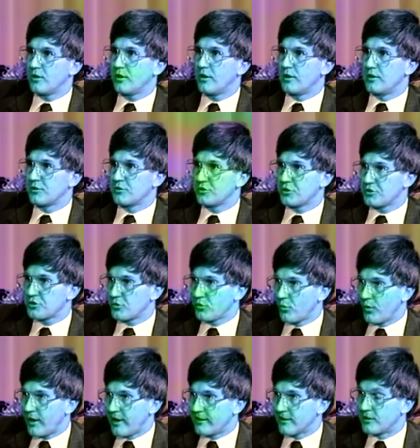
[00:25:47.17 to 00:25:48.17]
in such a
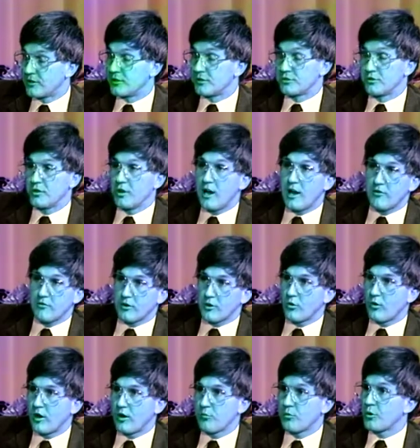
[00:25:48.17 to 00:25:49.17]
way that does not
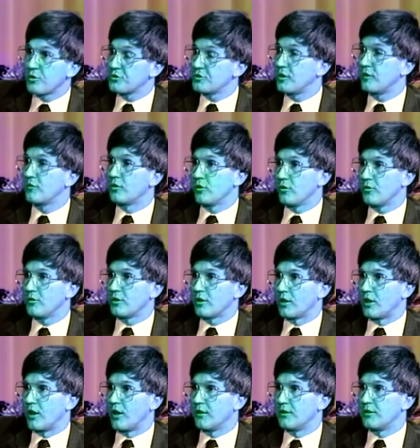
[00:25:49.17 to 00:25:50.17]
require a person to even own a
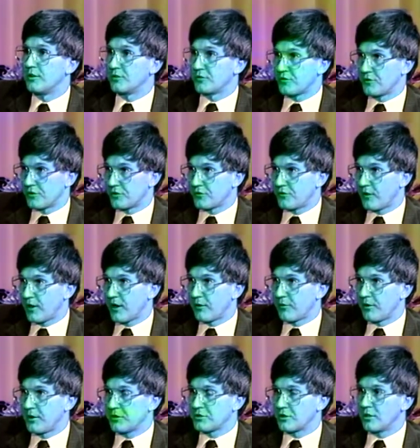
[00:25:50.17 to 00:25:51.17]
gun is for this very
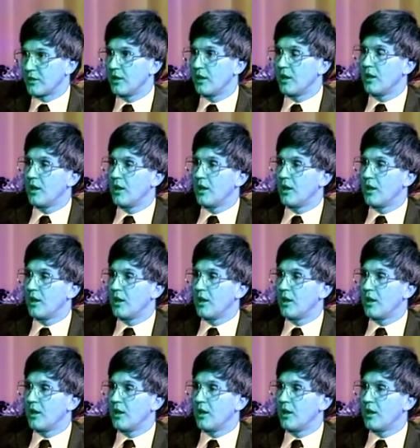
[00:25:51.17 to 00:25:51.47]
reason.